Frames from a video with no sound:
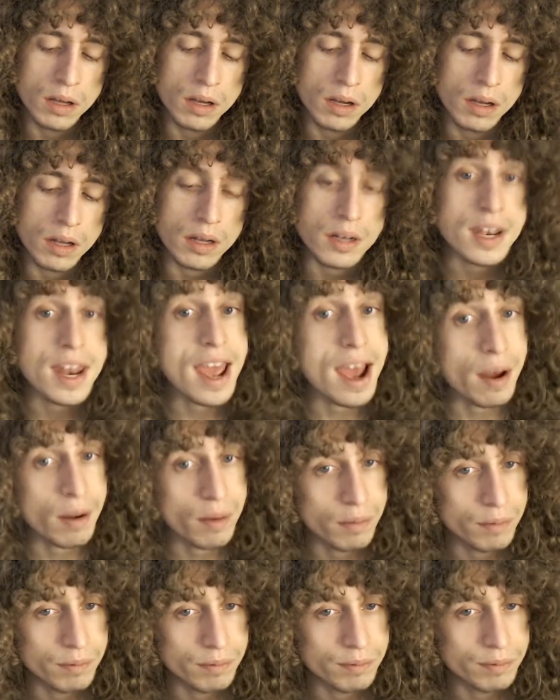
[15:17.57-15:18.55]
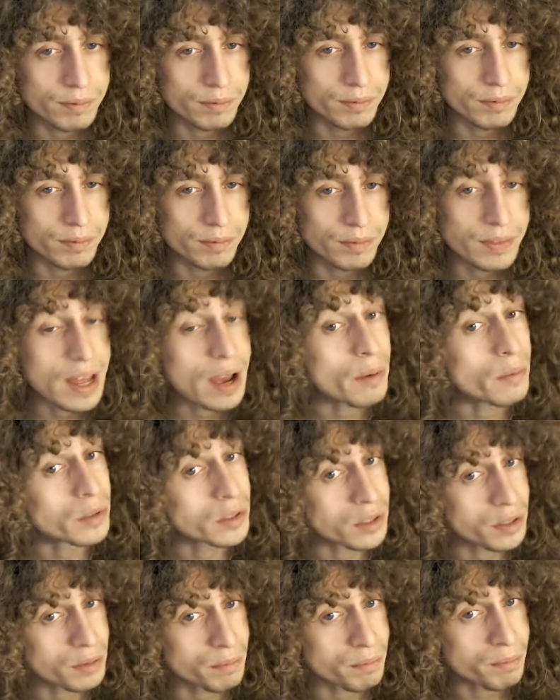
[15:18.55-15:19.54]
Now, that
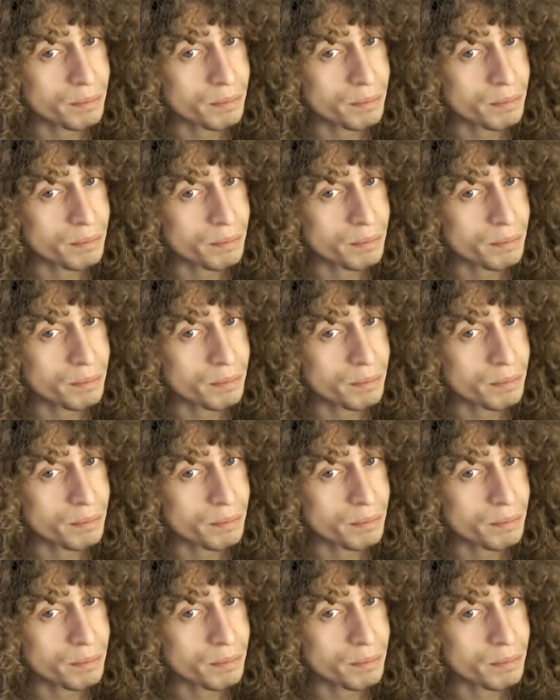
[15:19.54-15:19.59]
was